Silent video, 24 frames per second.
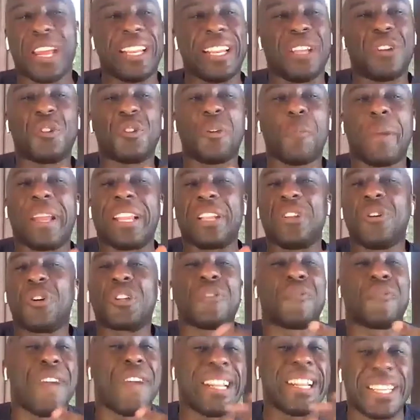It would have been you're
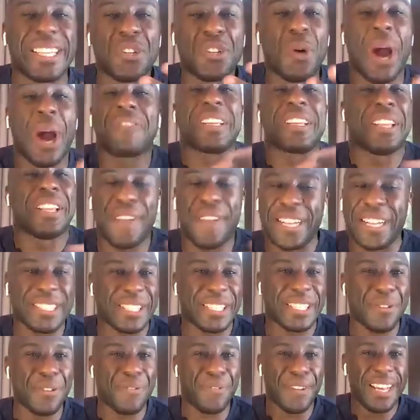defending. You have to defend
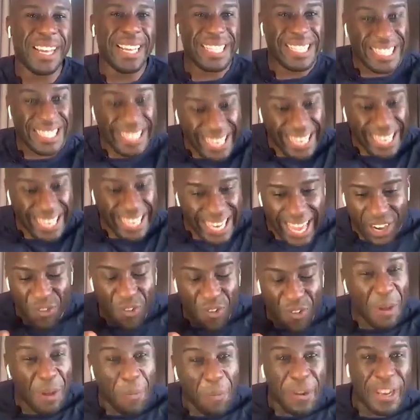yourself. See, like
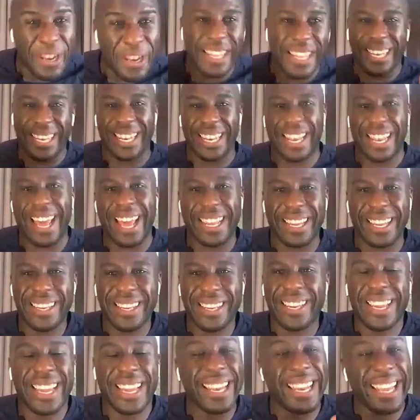growing up
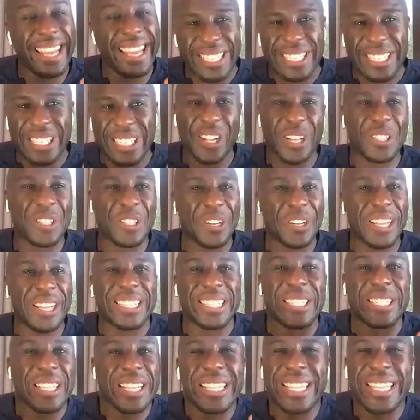in East London,
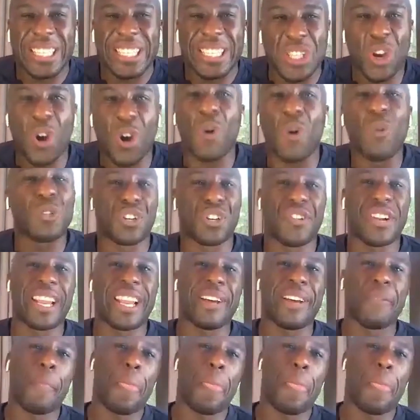that's the culture, innit?